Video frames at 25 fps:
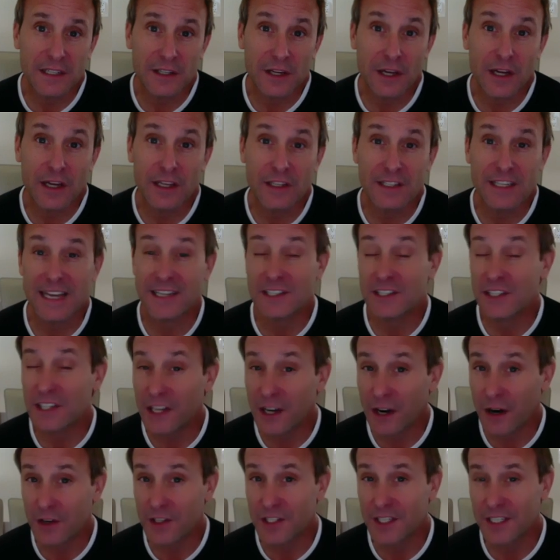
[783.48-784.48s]

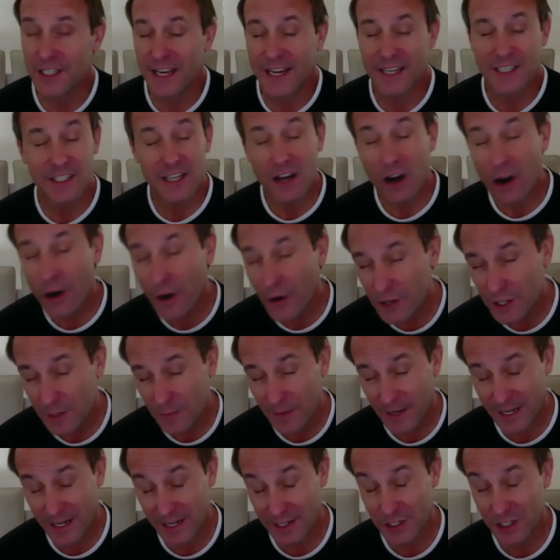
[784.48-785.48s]
SDRs today. It's hard to be
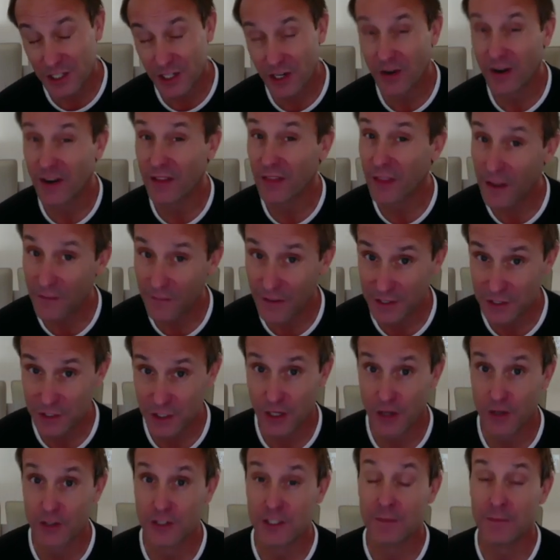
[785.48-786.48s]
an SDR. I love
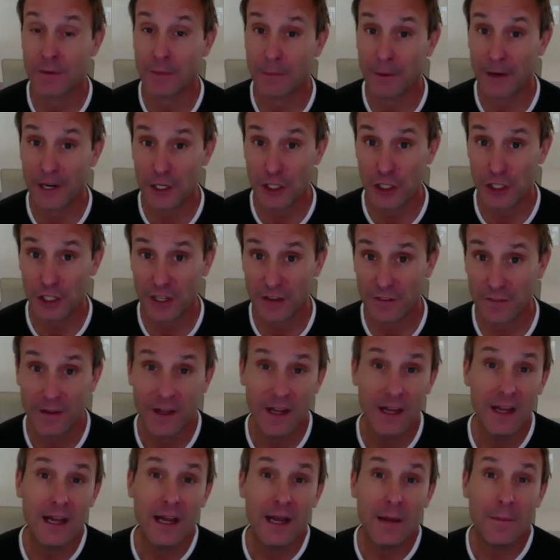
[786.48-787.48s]
SDRs. I'm appreciative.
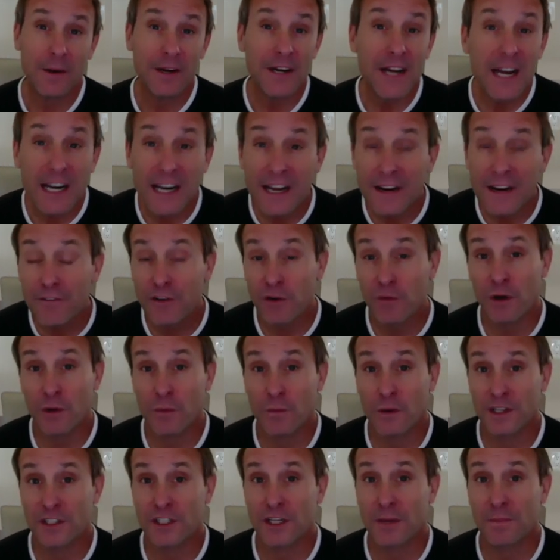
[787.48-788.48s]
But not everyone
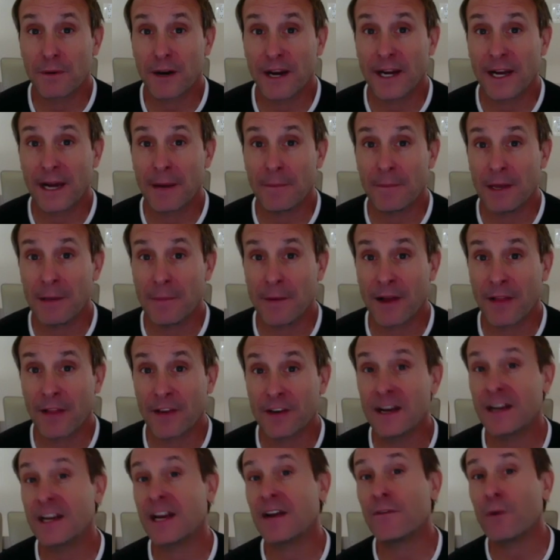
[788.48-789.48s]
wants a breakup email, and
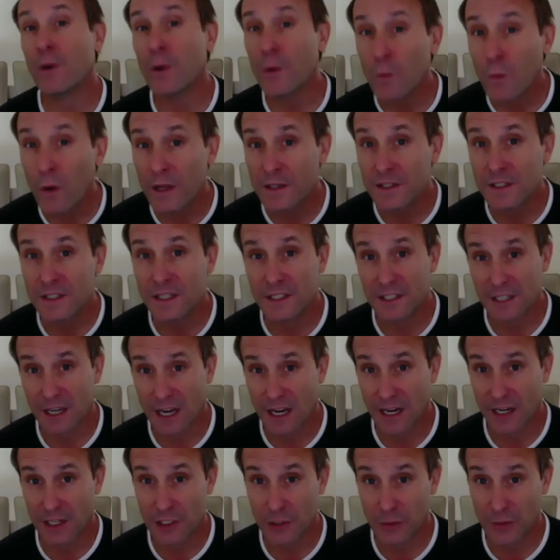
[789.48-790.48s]
not everyone wants to
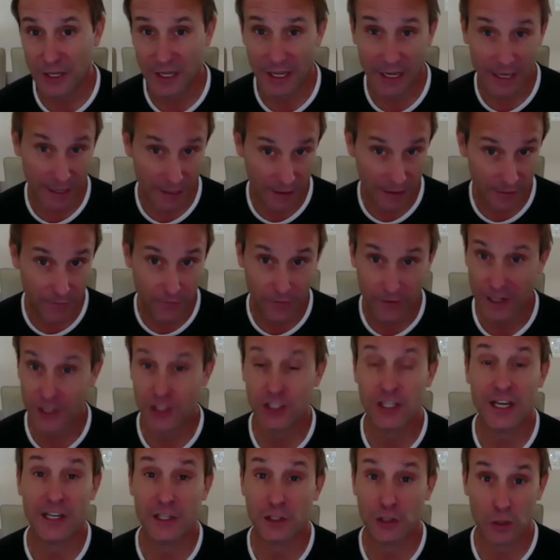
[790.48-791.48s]
talk to a kid fresh
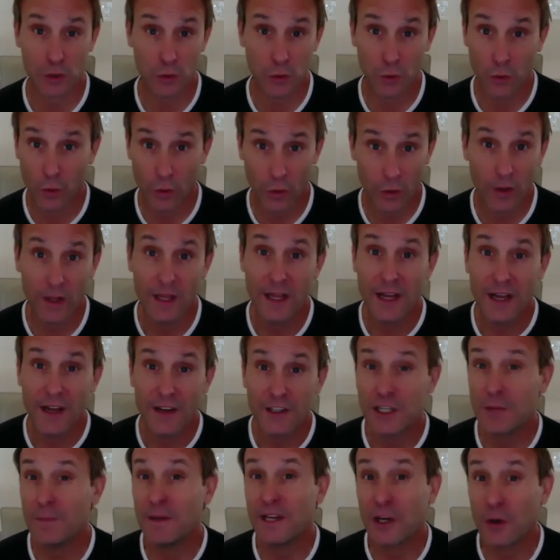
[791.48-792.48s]
out of school
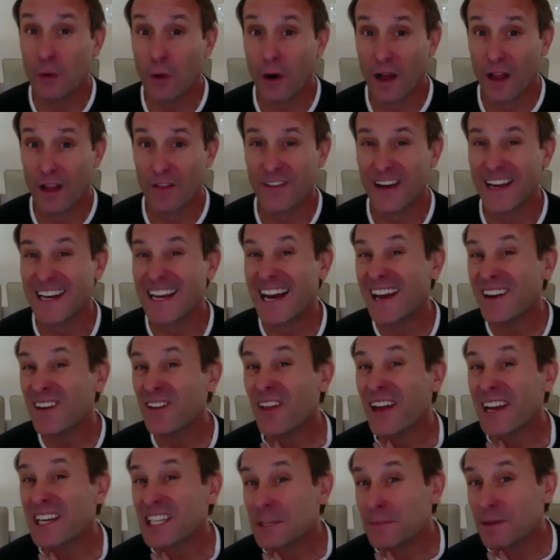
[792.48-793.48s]
to be qualified. I don't
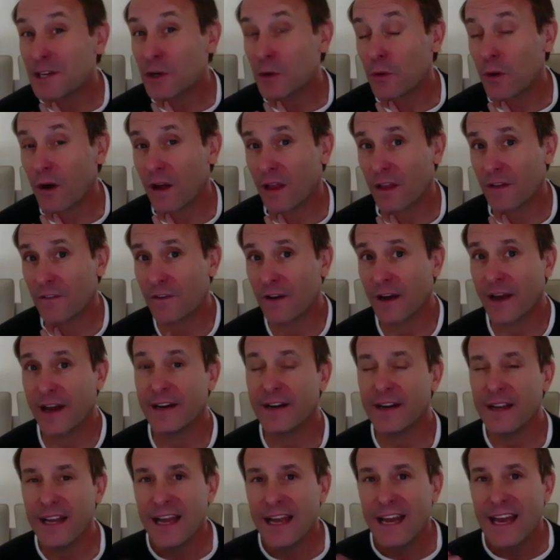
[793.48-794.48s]
like to be qualified.
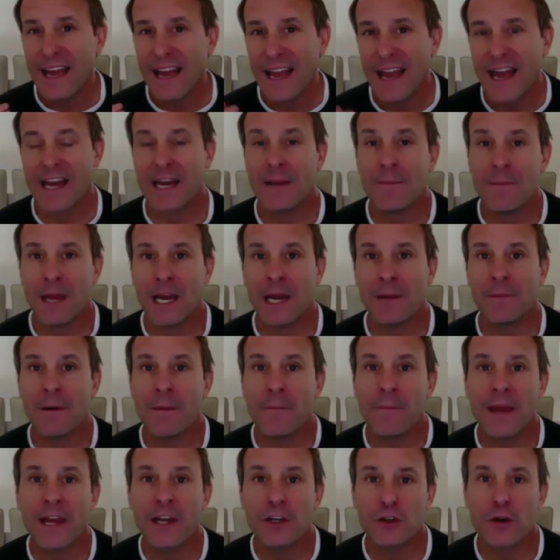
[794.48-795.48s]
At a minimum,
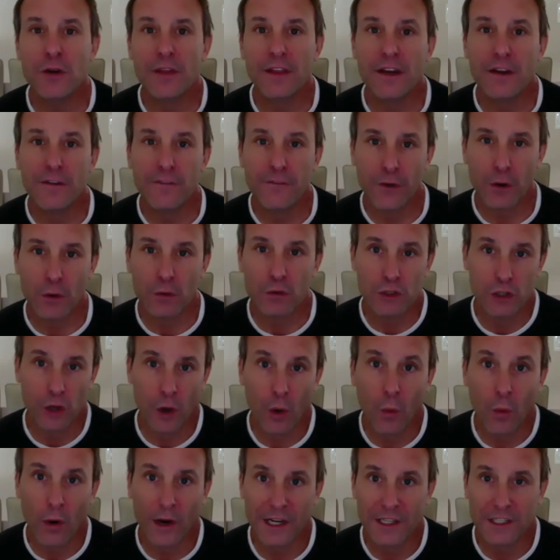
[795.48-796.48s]
make sure that if folks don't
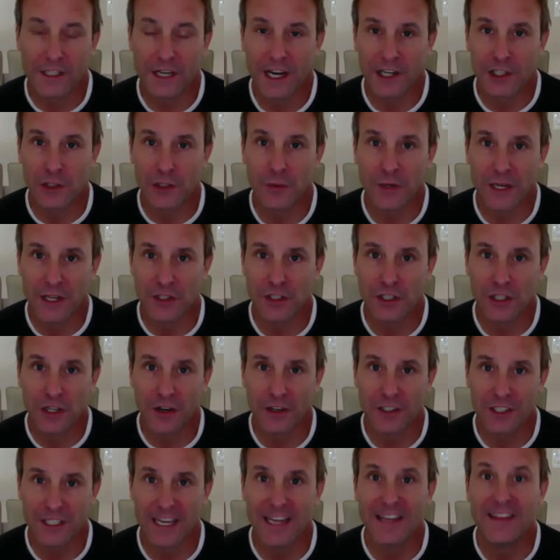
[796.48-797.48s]
want to talk to an SDR
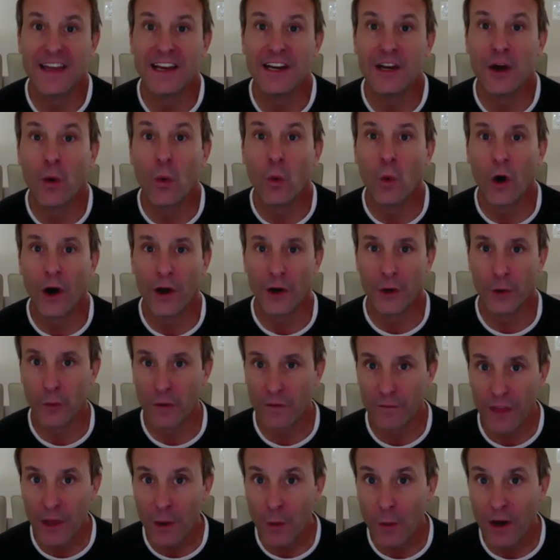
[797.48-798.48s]
today, they don't want to.
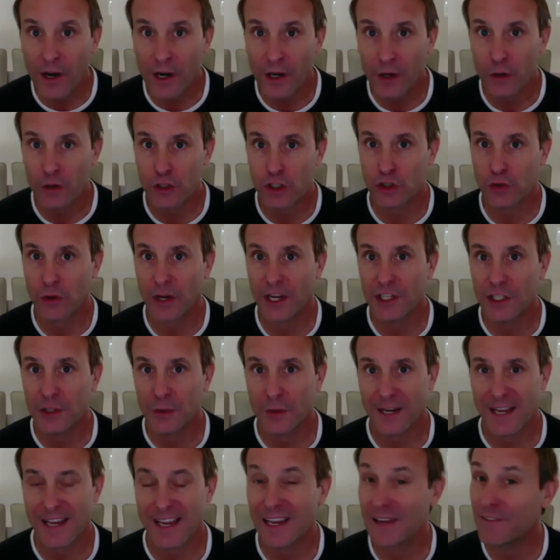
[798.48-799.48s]
If they want to go straight to an
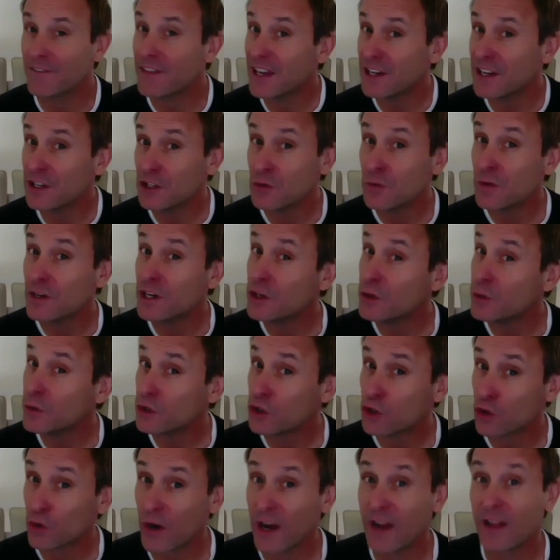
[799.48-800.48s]
AE, if they just want to do a
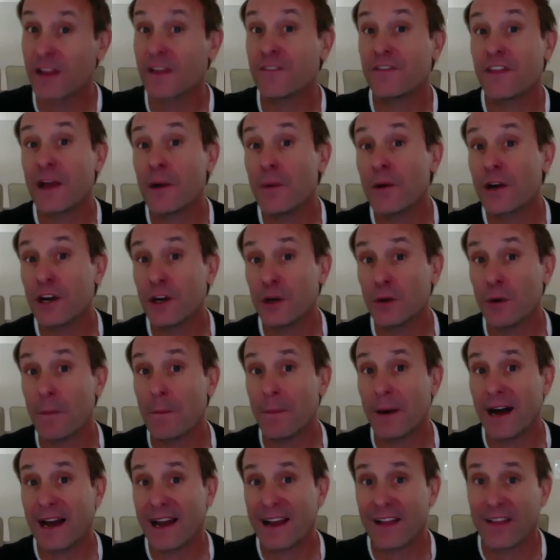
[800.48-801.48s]
trial, if they want to do a
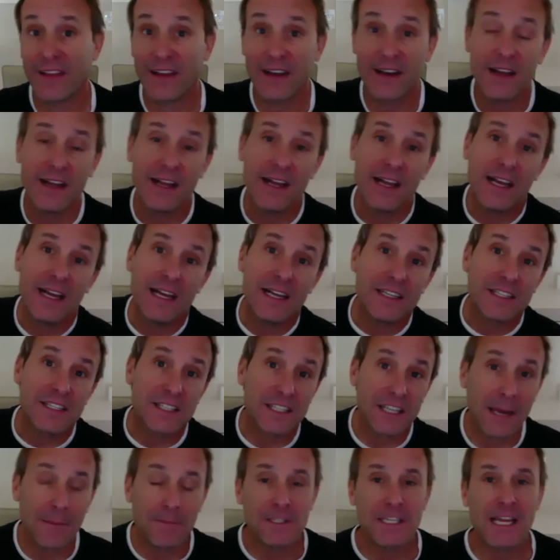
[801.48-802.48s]
pilot,
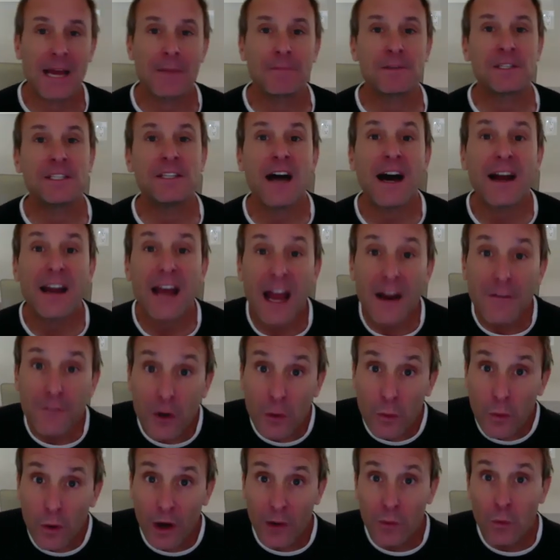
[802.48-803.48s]
skip steps. Not
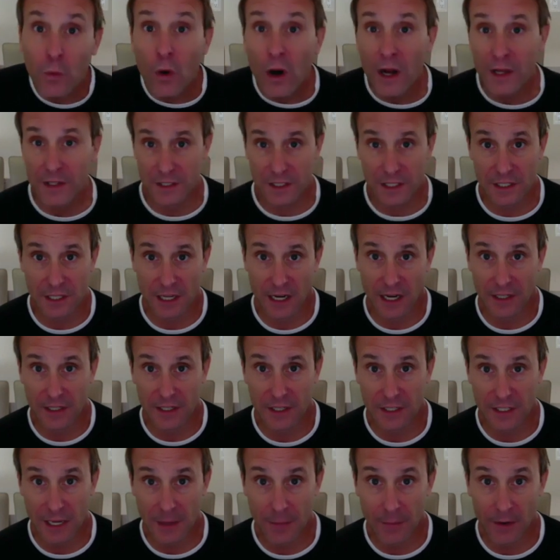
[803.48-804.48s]
everyone wants to talk to
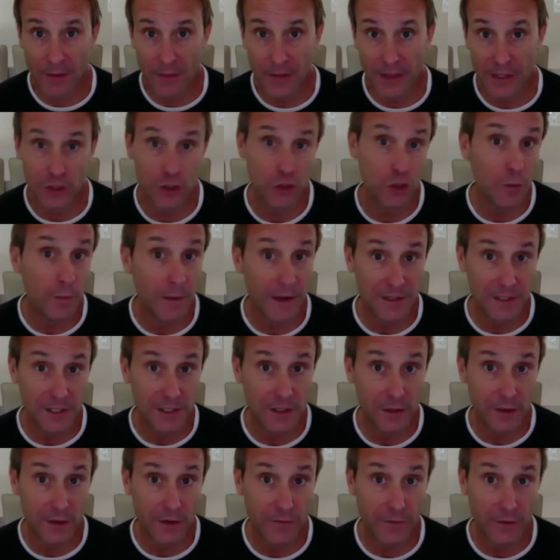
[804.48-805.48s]
someone that's 2 months
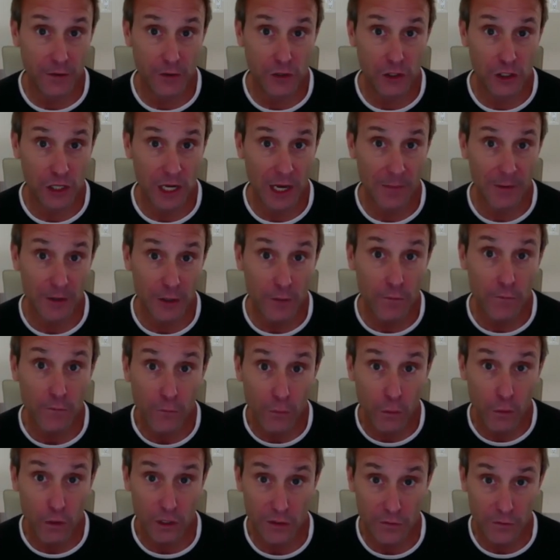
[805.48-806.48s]
into their first job, and don't
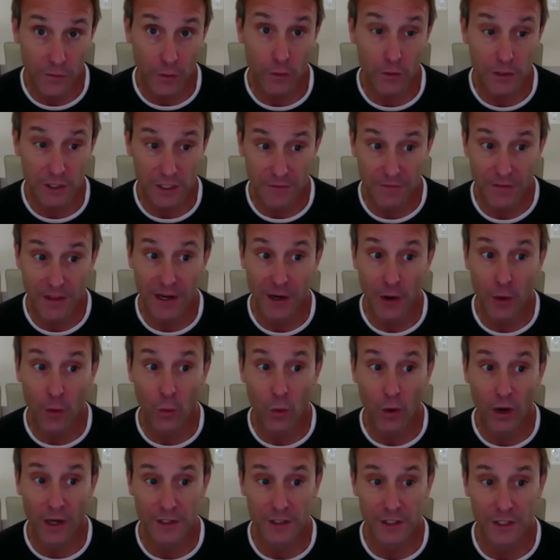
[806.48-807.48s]
force folks if they don't
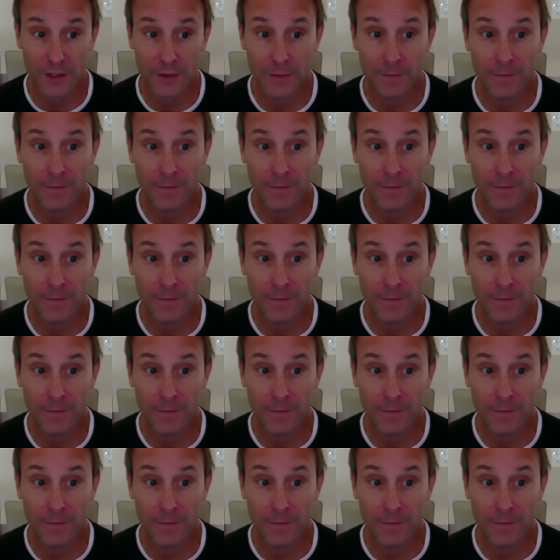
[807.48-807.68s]
want to.